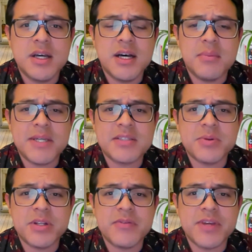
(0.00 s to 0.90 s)
By
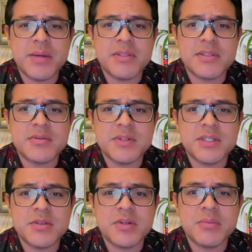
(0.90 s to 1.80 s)
supporting families to
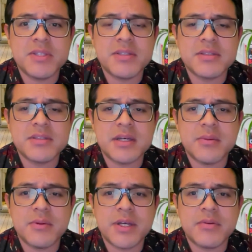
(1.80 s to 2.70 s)
reach agreements
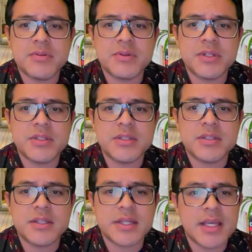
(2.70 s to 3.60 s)
without resorting
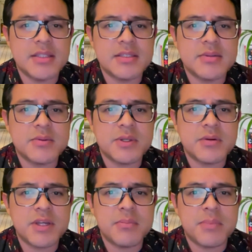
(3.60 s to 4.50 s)
to litigation, we
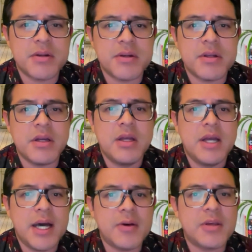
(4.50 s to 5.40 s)
create better
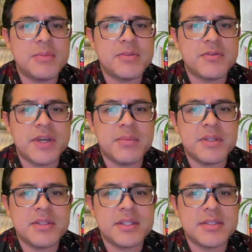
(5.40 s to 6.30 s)
outcomes for
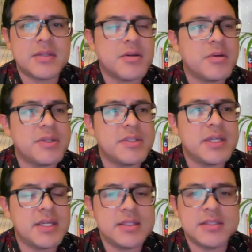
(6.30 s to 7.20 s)
families as they grow and
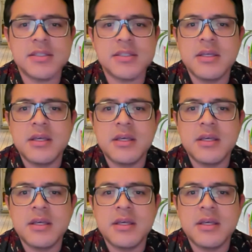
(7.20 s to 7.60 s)
change.